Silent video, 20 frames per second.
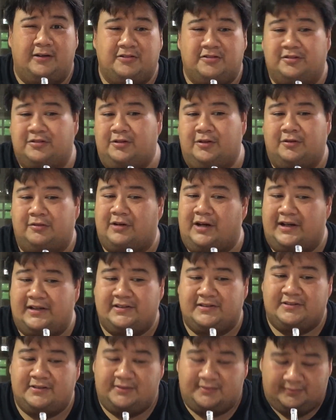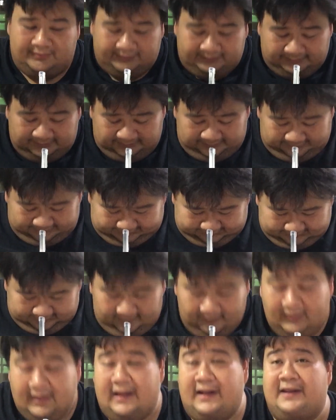so no rice.
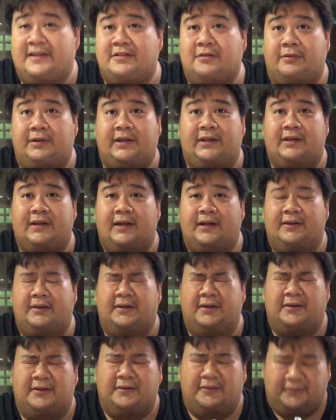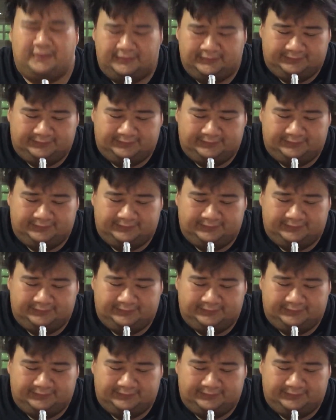It is a weekday. No.